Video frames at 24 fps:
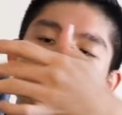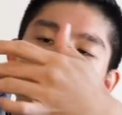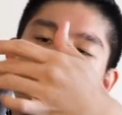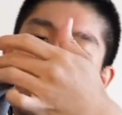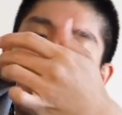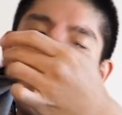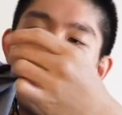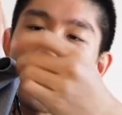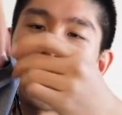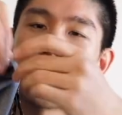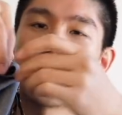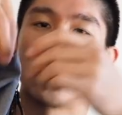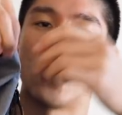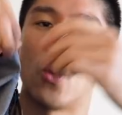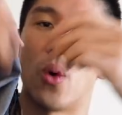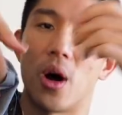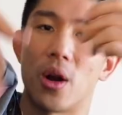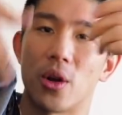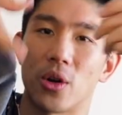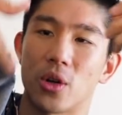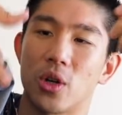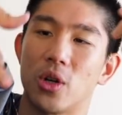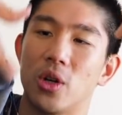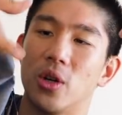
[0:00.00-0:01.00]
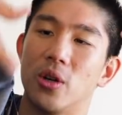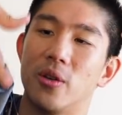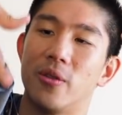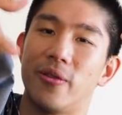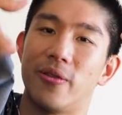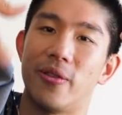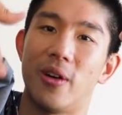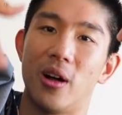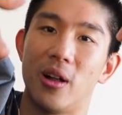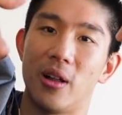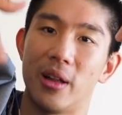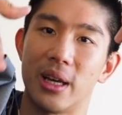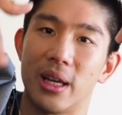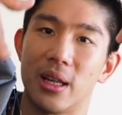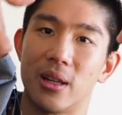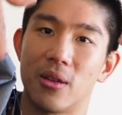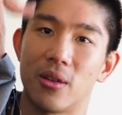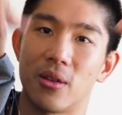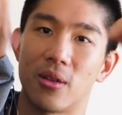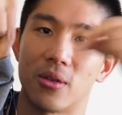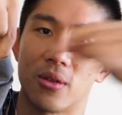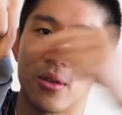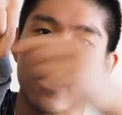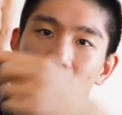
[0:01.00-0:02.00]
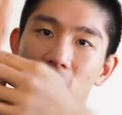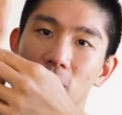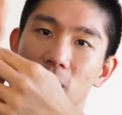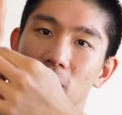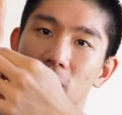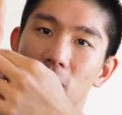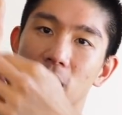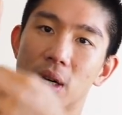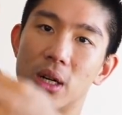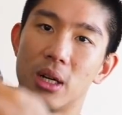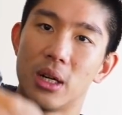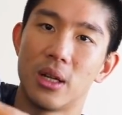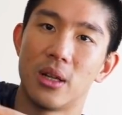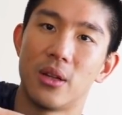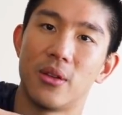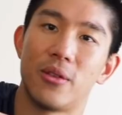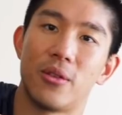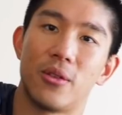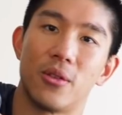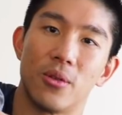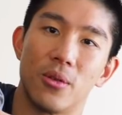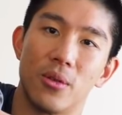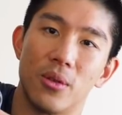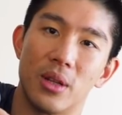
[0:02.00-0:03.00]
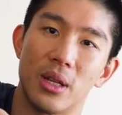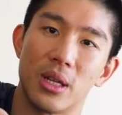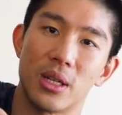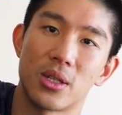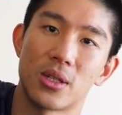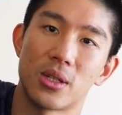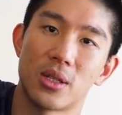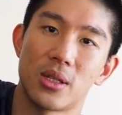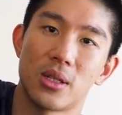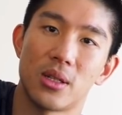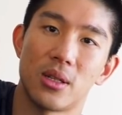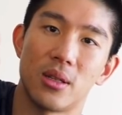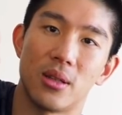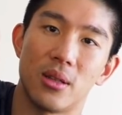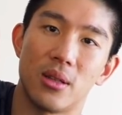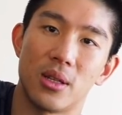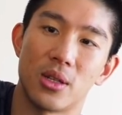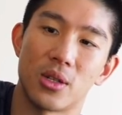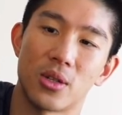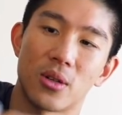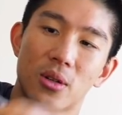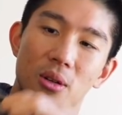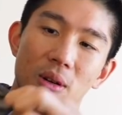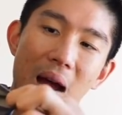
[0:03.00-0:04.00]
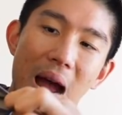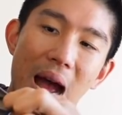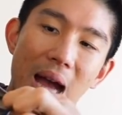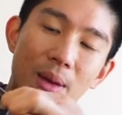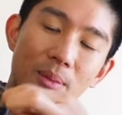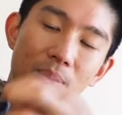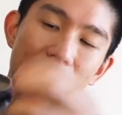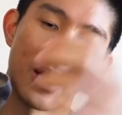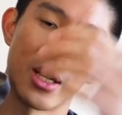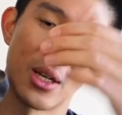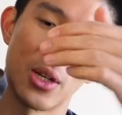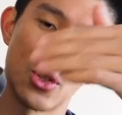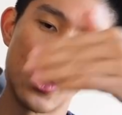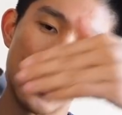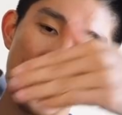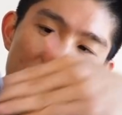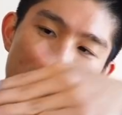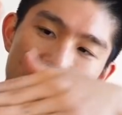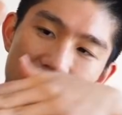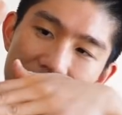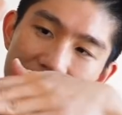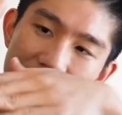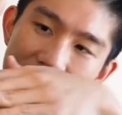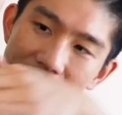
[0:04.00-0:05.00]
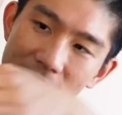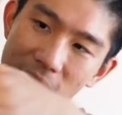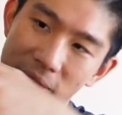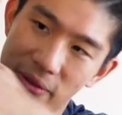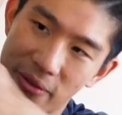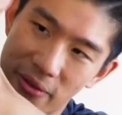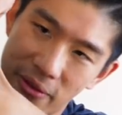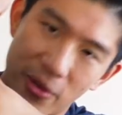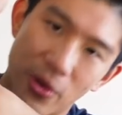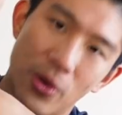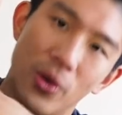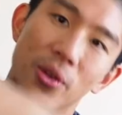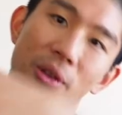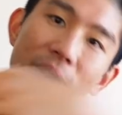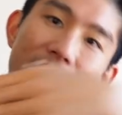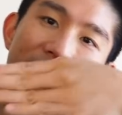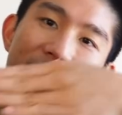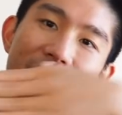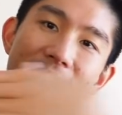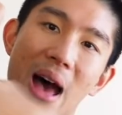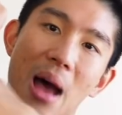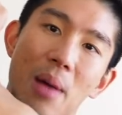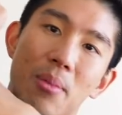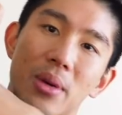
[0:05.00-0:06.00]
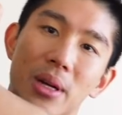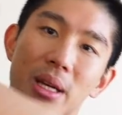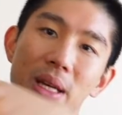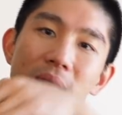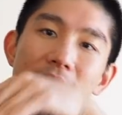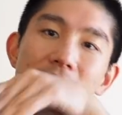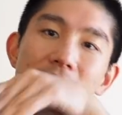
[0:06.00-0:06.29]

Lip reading: open, I guess water could fall in through this crack because you didn't fold the fabric